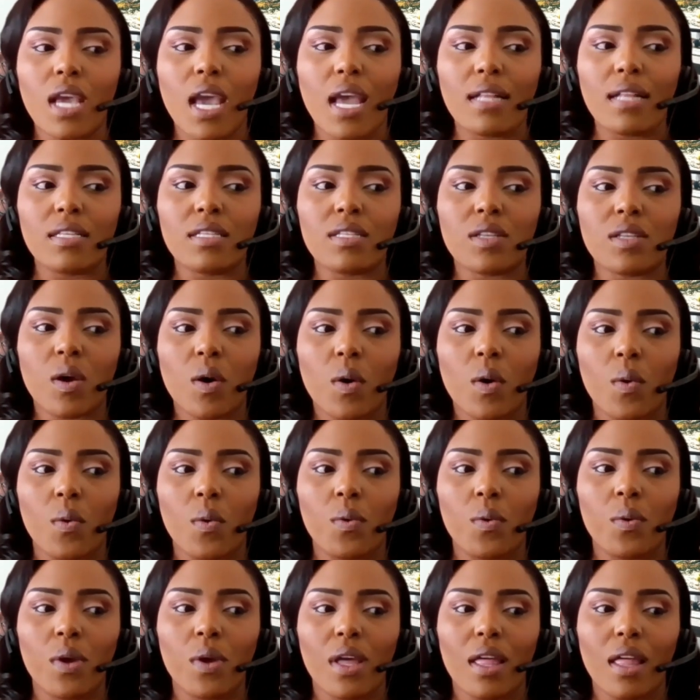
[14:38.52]
And
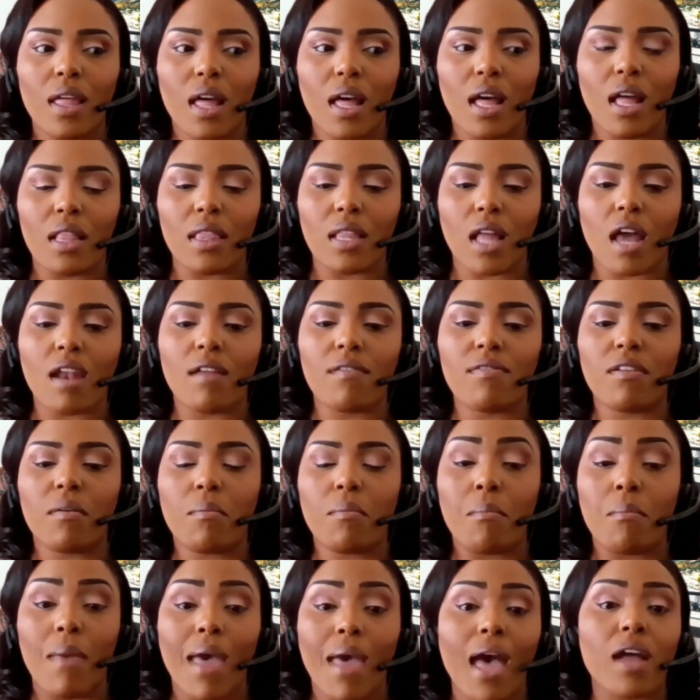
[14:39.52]
so a lot of the
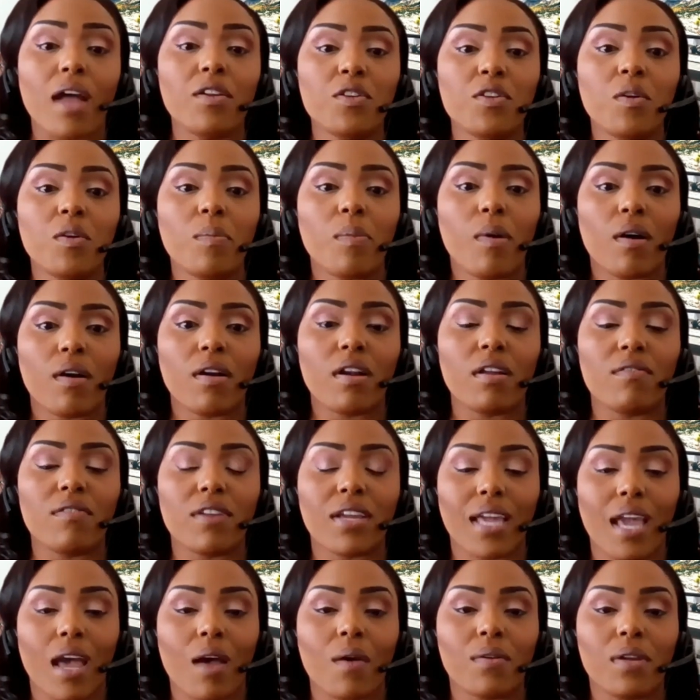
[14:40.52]
manual part of
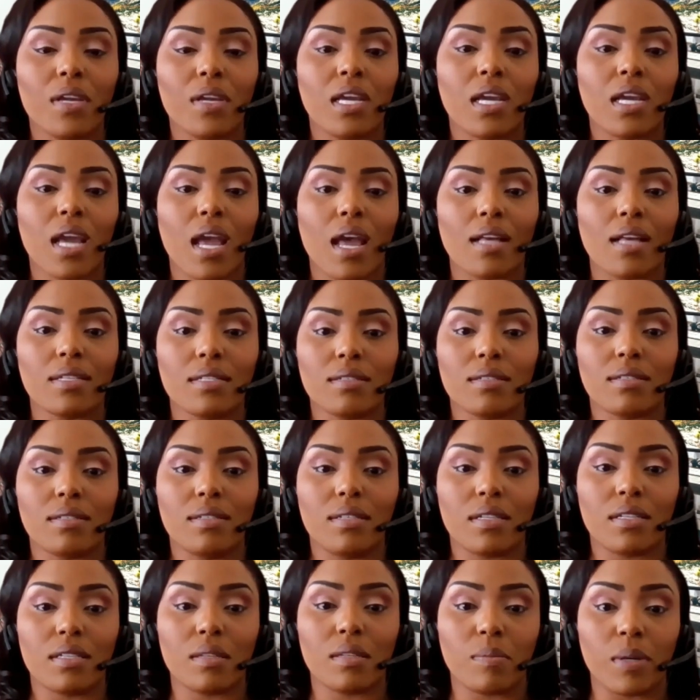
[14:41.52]
accounting has
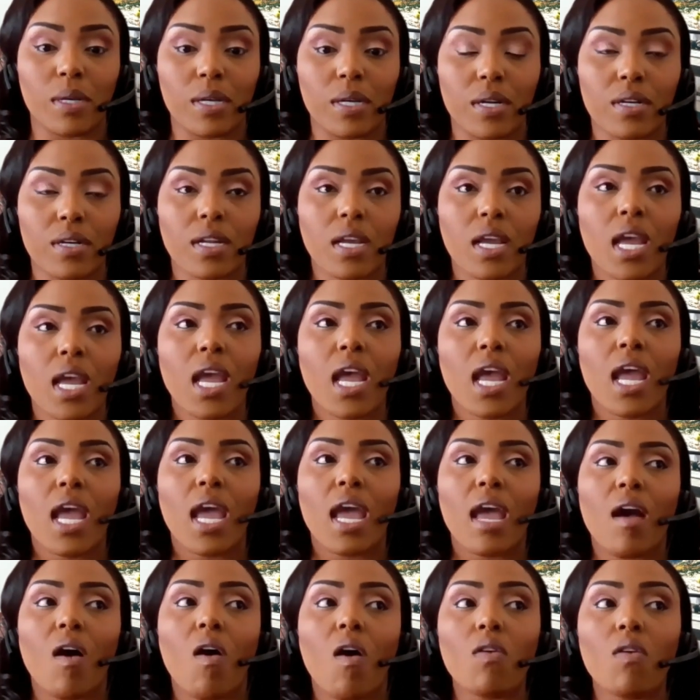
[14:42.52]
disappeared.
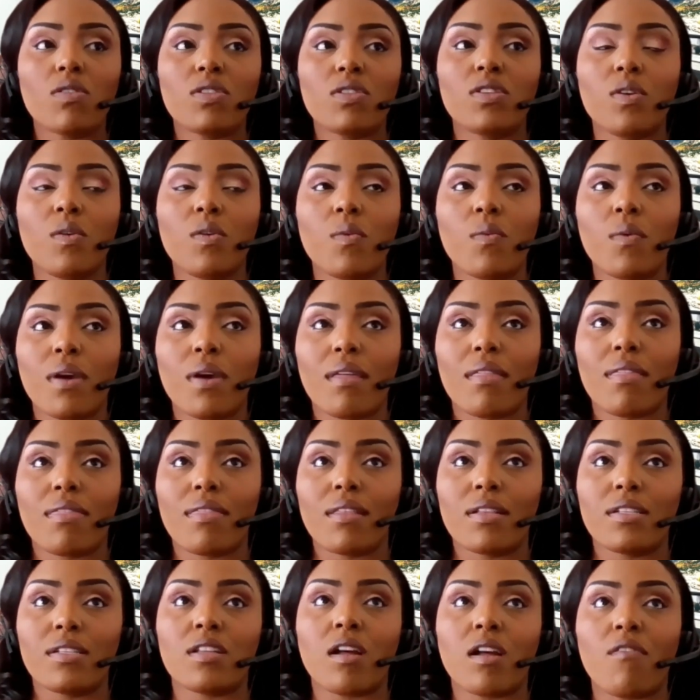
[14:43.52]
Also with
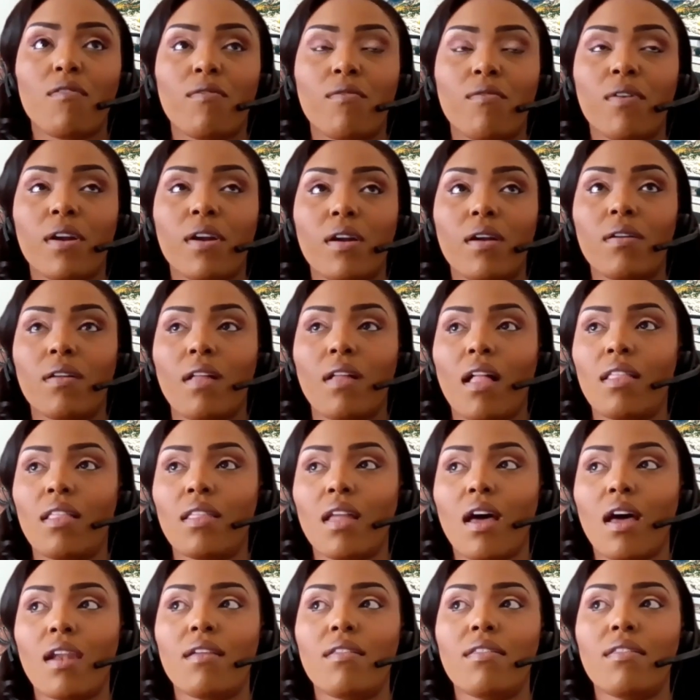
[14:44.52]
the software, a
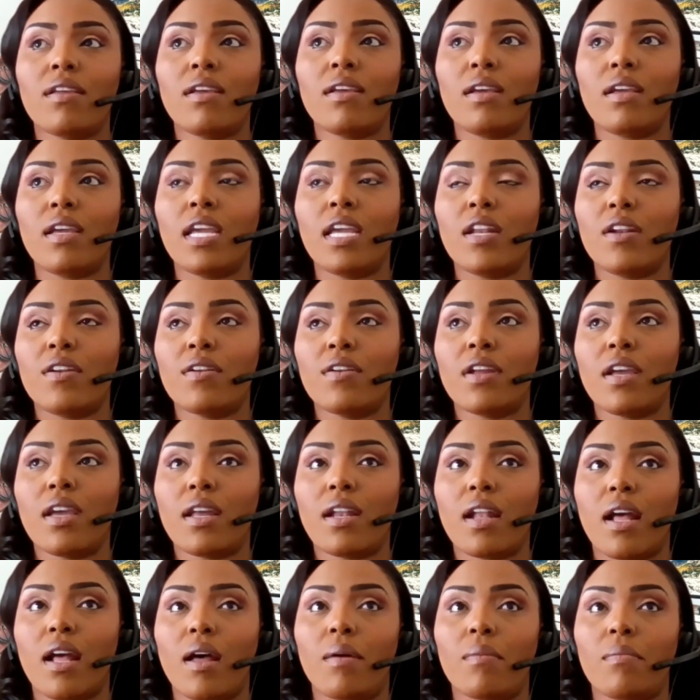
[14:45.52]
lot of the
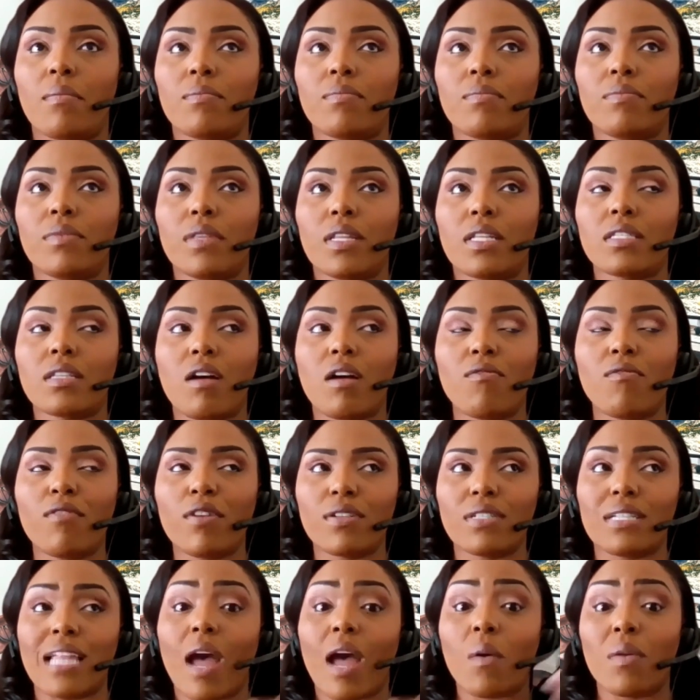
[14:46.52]
internet, the
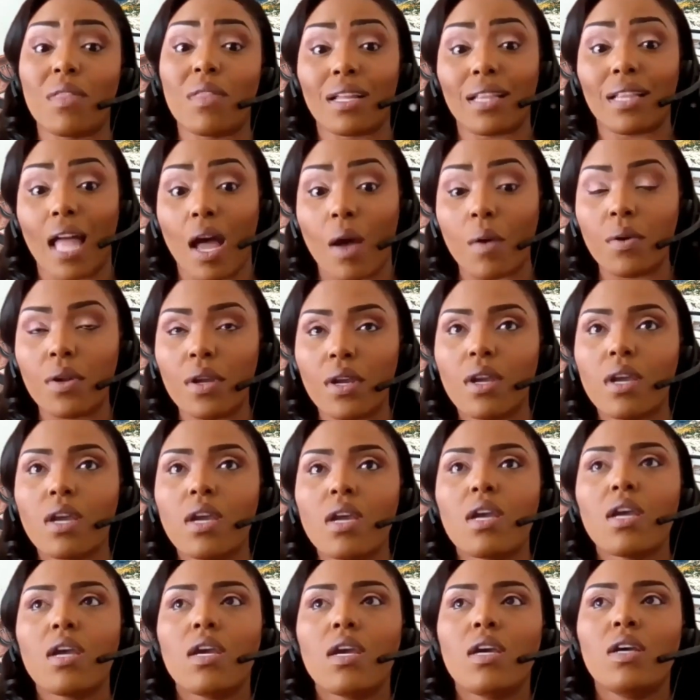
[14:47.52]
software is now in the cloud.
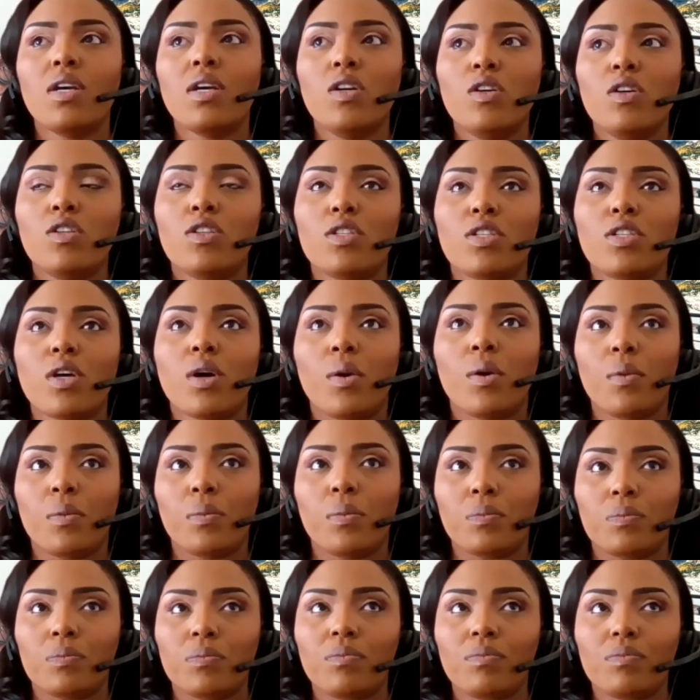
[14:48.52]

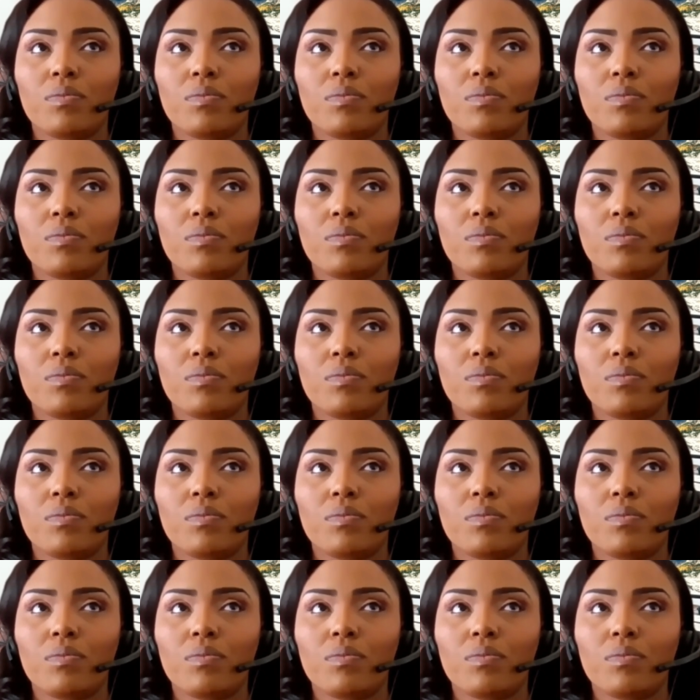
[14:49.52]
So